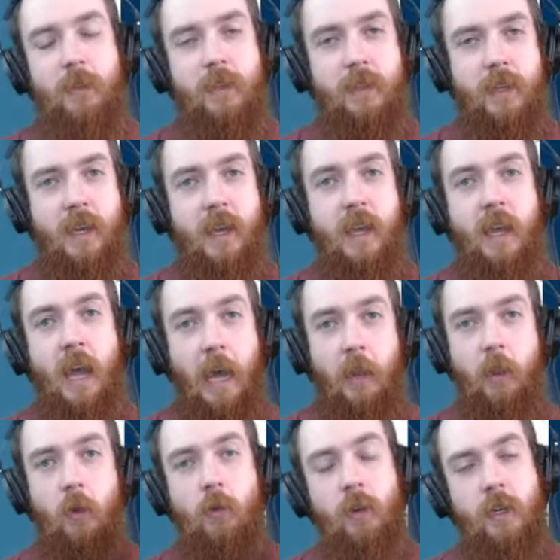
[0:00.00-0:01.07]
with a
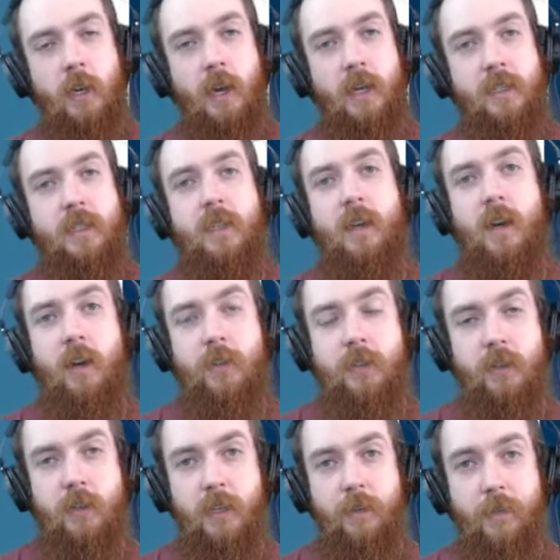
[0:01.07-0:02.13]
lower cost
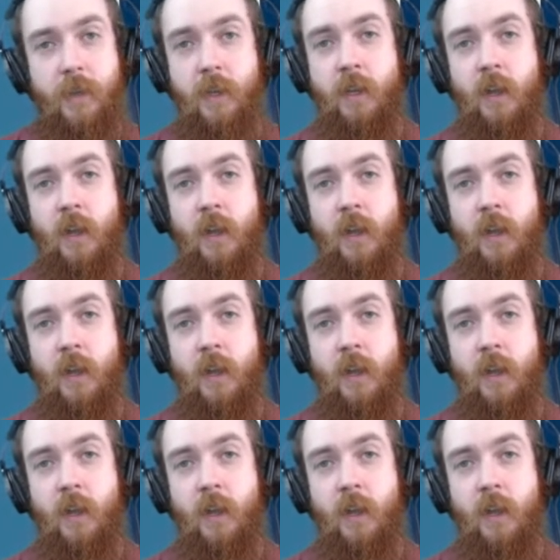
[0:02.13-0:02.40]
alternative.